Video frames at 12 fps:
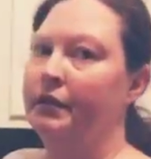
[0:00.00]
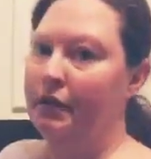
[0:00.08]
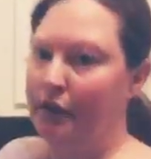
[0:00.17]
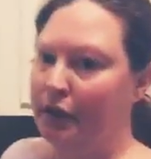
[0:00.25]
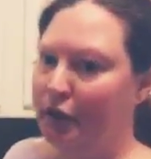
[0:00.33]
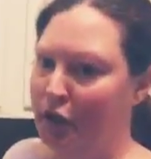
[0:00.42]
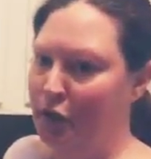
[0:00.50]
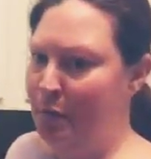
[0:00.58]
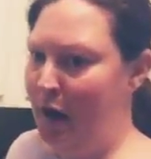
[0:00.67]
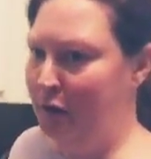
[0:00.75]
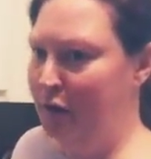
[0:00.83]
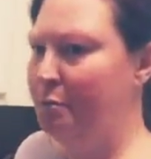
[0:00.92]
Scoop
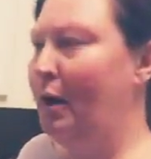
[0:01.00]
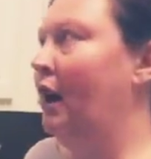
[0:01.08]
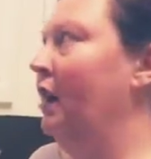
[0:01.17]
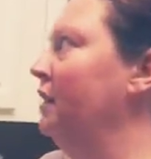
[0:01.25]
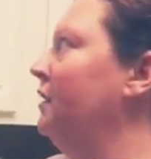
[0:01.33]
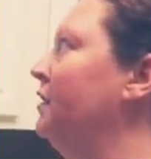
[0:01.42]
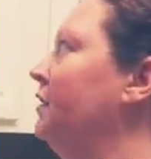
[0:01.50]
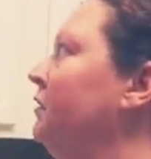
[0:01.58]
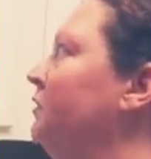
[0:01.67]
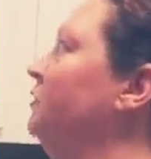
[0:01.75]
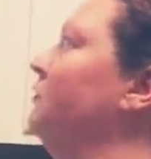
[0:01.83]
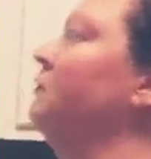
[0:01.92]
out your pots,
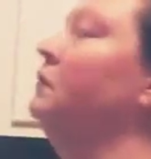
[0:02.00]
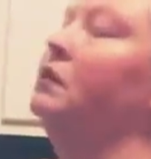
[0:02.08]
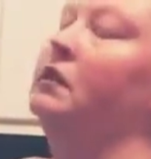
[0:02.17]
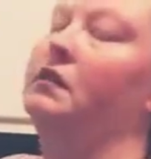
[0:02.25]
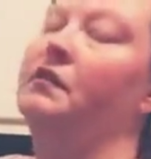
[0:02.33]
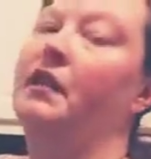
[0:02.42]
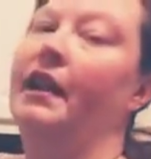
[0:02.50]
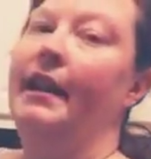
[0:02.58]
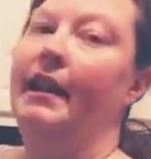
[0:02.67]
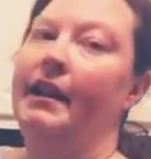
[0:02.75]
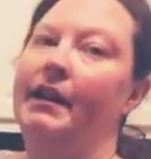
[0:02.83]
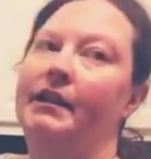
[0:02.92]

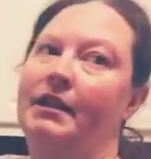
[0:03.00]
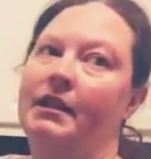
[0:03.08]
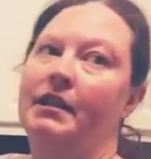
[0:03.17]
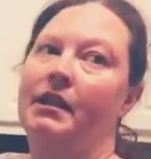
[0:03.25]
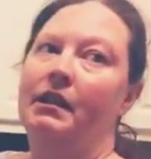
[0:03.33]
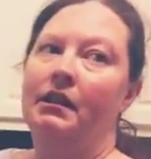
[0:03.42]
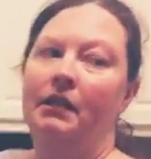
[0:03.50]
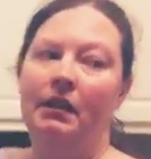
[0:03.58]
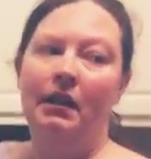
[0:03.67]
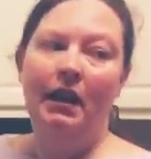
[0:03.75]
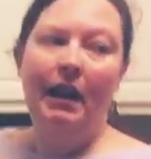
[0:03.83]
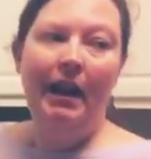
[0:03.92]
and
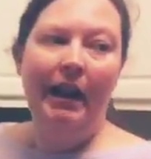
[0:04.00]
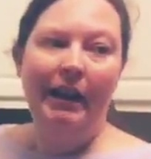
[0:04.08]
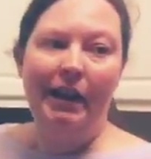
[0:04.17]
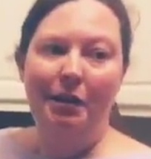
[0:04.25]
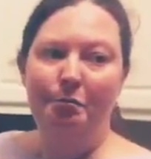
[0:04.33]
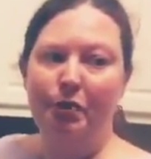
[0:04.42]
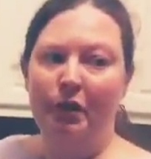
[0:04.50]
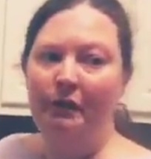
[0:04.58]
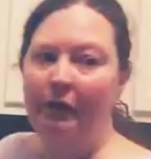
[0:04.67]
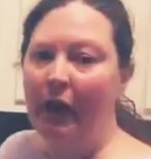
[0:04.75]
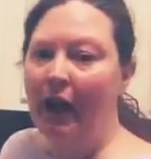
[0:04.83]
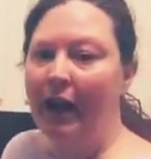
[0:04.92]
I can
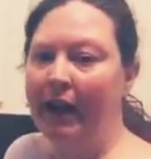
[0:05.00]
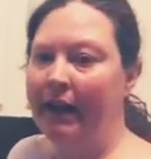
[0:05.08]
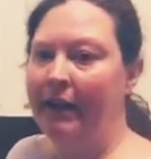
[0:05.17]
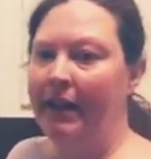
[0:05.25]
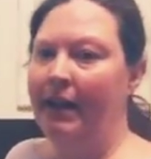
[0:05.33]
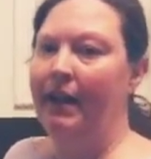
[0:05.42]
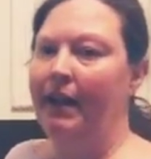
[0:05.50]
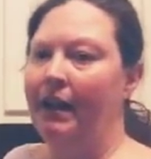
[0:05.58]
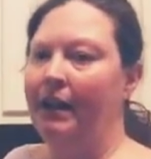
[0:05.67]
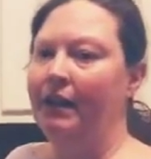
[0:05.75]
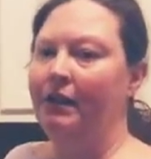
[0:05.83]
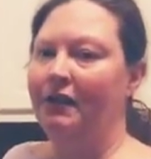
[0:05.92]
provide
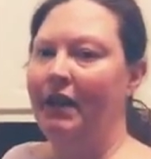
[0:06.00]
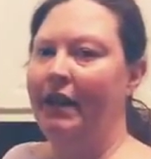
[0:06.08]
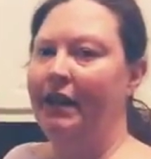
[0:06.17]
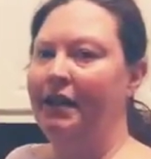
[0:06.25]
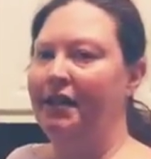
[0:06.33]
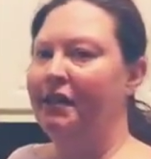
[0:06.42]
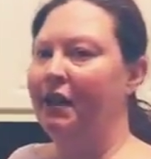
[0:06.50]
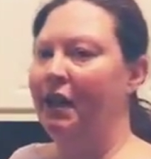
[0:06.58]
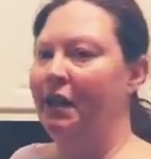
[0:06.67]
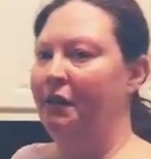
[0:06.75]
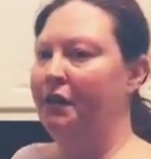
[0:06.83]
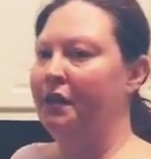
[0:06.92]
a list
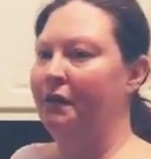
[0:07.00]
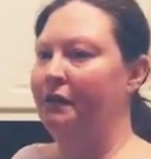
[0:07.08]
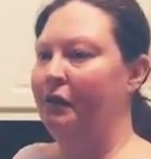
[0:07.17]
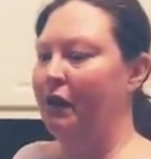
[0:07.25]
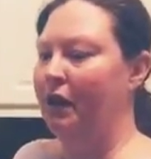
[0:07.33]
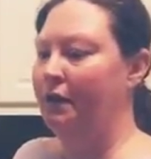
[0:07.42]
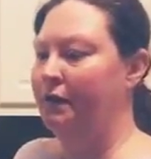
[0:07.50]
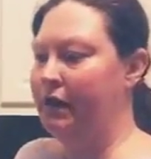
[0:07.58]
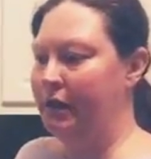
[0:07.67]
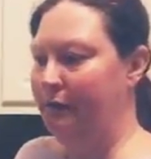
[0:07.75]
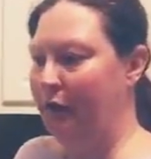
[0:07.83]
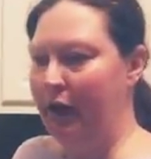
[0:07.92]
of some
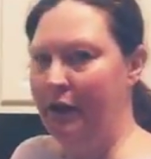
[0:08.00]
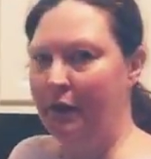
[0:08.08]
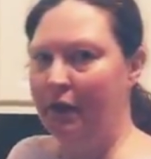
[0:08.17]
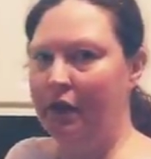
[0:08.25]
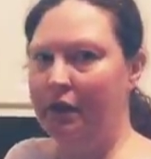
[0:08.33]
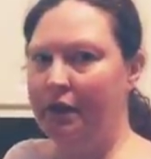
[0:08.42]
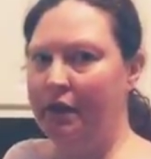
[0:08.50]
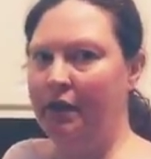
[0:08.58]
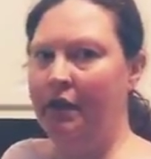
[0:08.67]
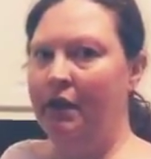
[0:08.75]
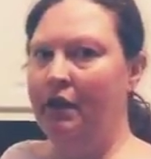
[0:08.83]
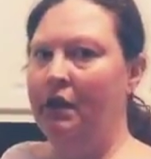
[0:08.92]
flavors
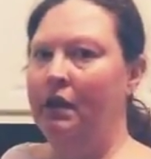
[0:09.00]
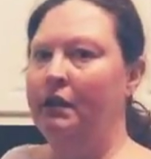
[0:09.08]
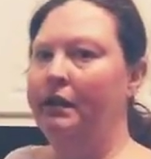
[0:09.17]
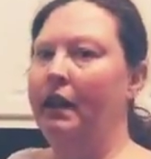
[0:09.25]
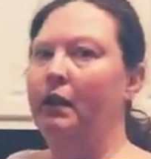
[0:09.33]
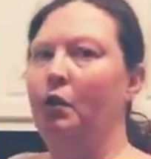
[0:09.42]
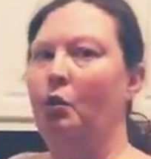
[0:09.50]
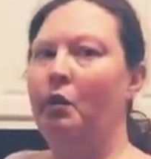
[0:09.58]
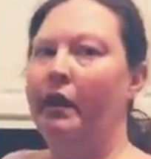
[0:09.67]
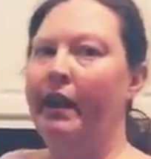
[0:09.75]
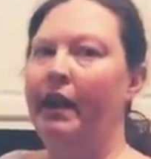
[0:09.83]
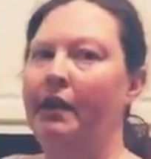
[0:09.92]
that
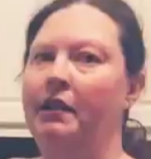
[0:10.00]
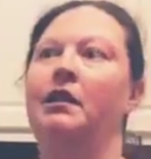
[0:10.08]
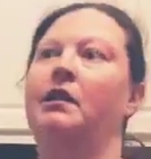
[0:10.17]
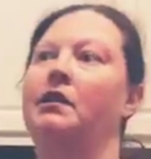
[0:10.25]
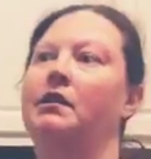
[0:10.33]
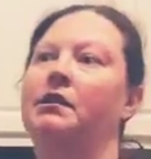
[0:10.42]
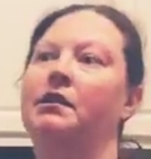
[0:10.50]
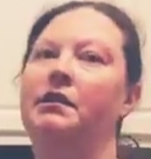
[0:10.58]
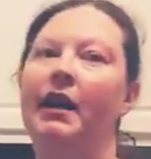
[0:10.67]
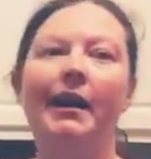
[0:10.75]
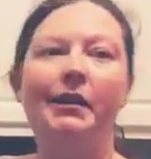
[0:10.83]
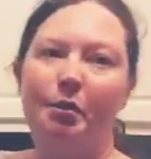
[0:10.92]
LorAnn
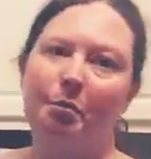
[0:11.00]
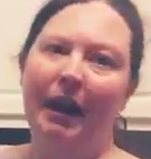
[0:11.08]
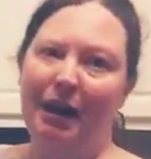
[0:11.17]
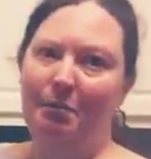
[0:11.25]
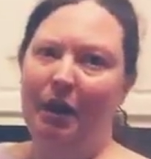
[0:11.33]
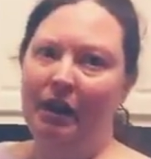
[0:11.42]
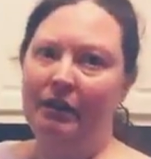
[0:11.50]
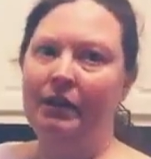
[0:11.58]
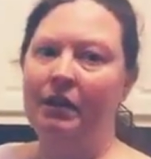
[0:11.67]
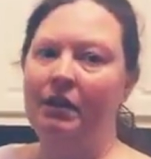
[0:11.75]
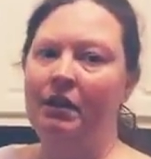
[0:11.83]
does recommend.